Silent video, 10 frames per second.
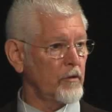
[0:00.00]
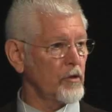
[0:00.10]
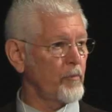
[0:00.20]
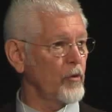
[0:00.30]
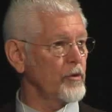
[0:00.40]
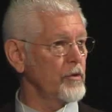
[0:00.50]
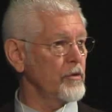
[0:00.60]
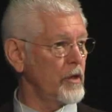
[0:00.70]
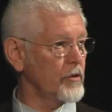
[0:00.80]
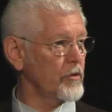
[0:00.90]
that this
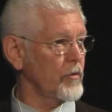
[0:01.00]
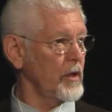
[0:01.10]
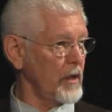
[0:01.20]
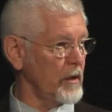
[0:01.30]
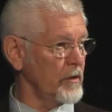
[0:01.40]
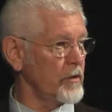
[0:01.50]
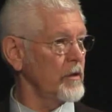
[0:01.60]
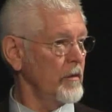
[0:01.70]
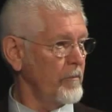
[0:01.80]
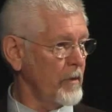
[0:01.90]
person's history is
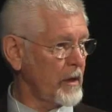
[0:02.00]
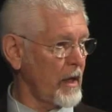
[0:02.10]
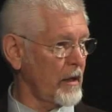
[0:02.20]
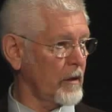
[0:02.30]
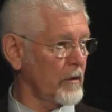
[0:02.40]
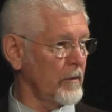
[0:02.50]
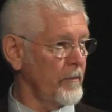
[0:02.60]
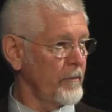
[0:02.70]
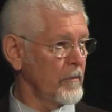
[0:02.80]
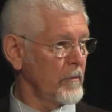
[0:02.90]
mechanical.
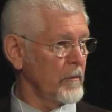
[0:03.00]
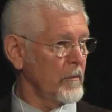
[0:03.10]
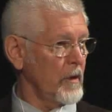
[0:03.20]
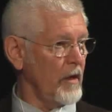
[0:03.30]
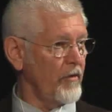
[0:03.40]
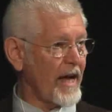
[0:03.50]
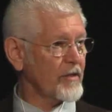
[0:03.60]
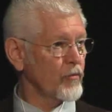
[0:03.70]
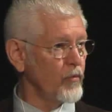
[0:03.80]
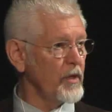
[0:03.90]
And
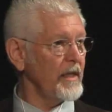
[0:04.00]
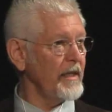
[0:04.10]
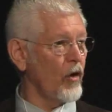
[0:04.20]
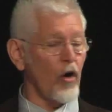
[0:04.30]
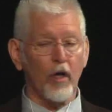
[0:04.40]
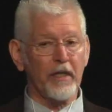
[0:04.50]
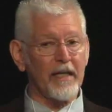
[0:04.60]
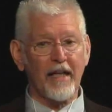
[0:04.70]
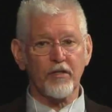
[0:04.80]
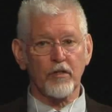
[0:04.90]
that's really all
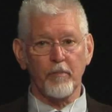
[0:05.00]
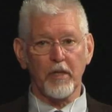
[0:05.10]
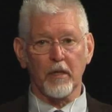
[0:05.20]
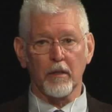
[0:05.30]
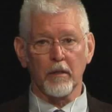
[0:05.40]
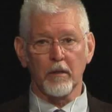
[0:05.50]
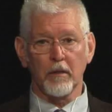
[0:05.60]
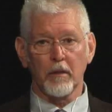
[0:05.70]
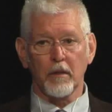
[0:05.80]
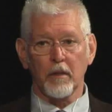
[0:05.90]
it has to be.
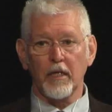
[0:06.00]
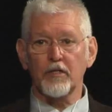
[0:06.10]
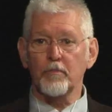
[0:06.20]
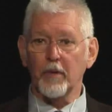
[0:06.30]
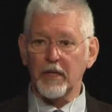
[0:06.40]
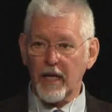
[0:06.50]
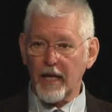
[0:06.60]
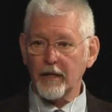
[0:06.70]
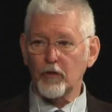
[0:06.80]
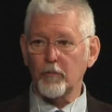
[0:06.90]
It's
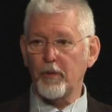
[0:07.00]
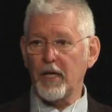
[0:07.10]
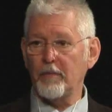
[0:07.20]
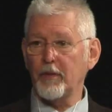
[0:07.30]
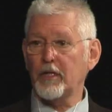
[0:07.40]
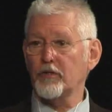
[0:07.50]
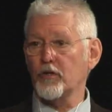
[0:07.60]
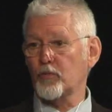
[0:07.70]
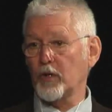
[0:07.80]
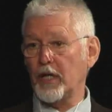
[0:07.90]
mechanical pain because
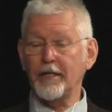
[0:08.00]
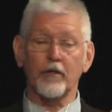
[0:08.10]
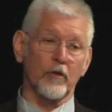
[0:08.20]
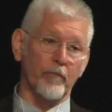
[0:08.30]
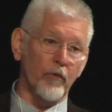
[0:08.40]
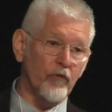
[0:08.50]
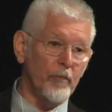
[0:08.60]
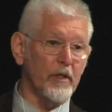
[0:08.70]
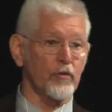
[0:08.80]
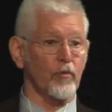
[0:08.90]
it's related to
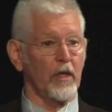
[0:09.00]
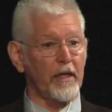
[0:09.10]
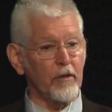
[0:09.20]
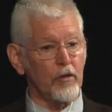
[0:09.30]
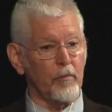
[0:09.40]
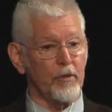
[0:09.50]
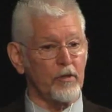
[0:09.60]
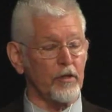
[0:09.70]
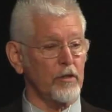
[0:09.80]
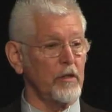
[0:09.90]
movement, it's related to
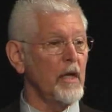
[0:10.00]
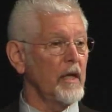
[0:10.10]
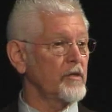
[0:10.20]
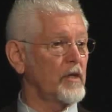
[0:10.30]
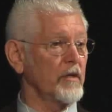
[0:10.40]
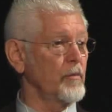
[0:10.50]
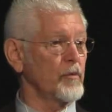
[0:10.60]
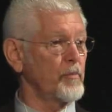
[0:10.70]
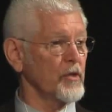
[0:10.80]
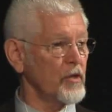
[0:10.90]
position, it's got some
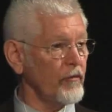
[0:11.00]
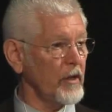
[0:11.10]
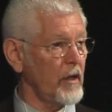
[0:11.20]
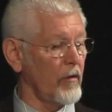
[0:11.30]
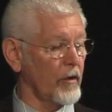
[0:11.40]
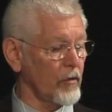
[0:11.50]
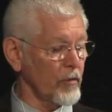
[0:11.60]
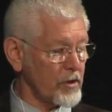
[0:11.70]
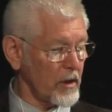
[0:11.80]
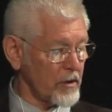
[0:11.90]
specific
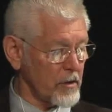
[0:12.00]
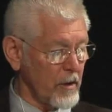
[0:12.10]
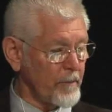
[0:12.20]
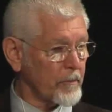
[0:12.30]
characteristics,